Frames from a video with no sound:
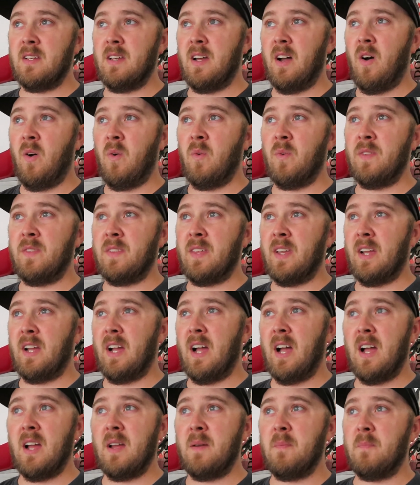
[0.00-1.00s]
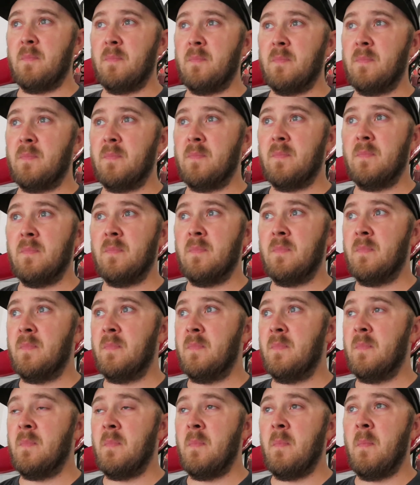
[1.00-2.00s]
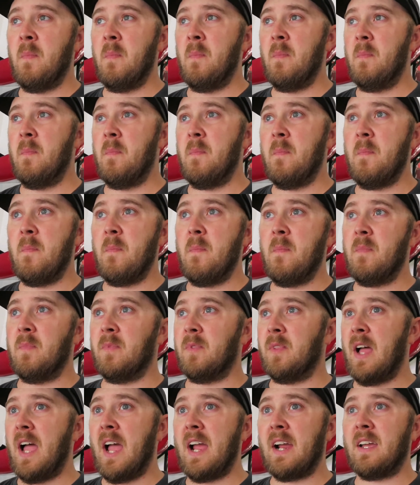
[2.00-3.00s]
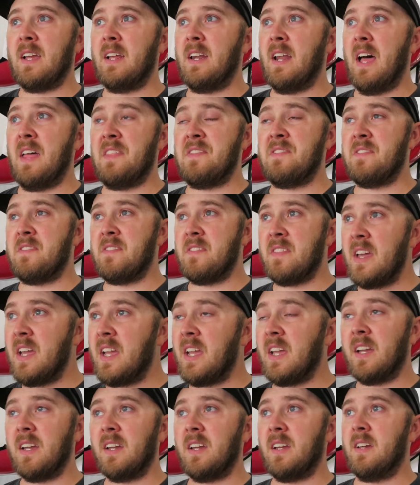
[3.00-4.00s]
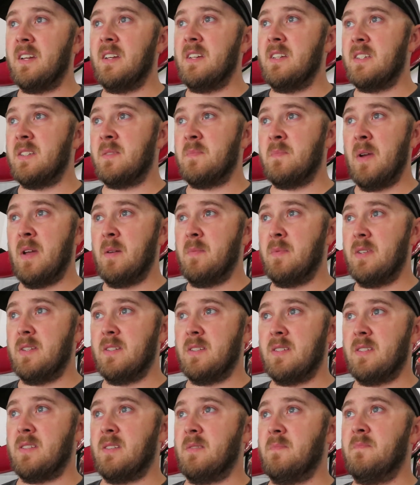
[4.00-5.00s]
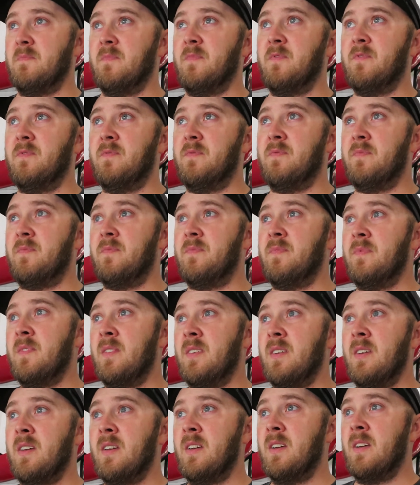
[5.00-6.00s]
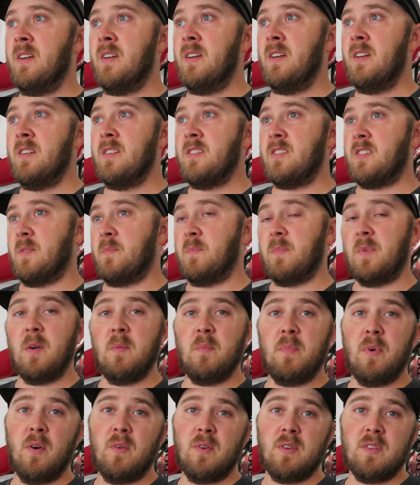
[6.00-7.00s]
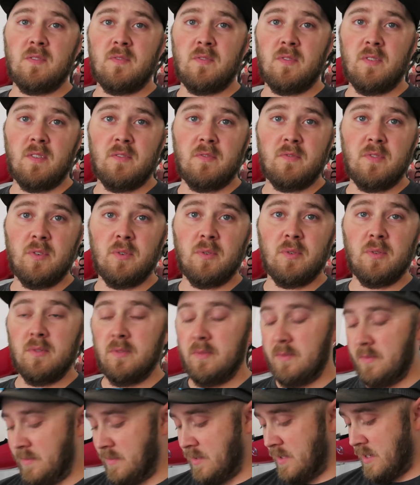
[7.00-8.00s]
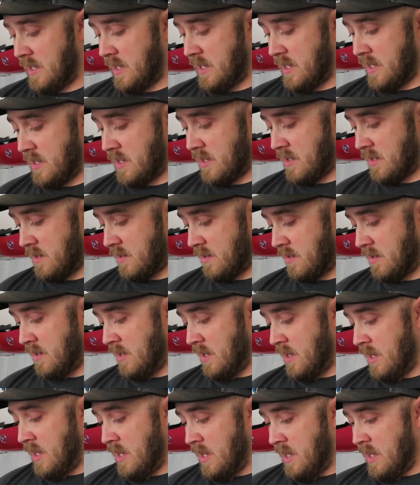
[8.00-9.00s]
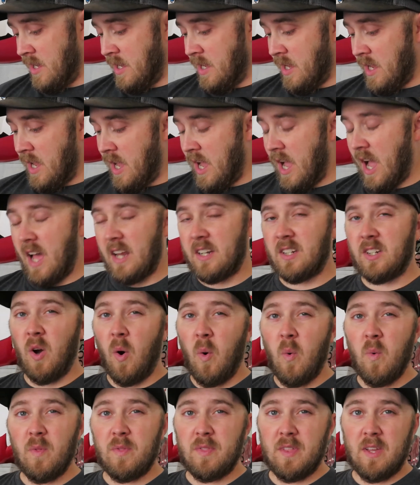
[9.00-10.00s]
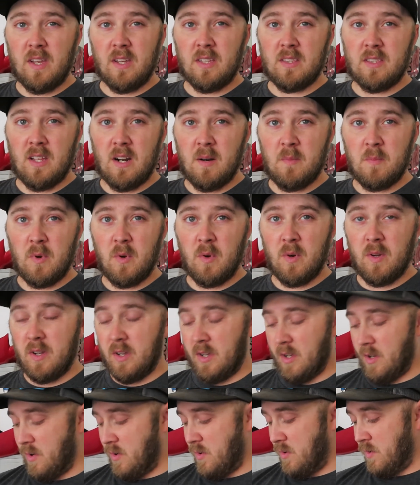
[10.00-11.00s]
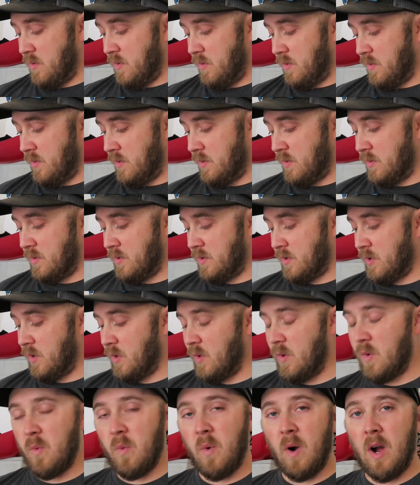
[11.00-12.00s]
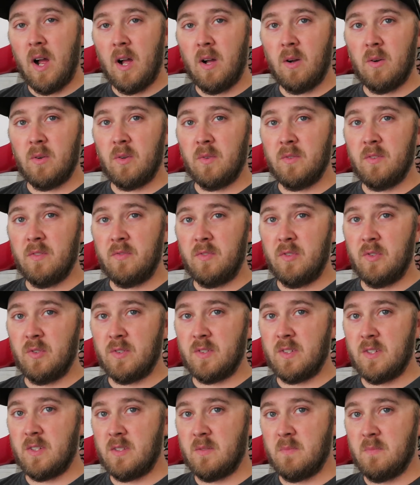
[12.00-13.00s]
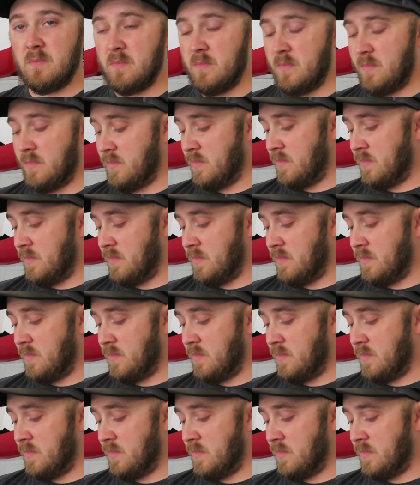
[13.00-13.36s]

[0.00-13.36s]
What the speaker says: The only thing I'm lacking, I think, is maybe some components for the fuel, and I don't think that I'm gonna go too wild on the fuel system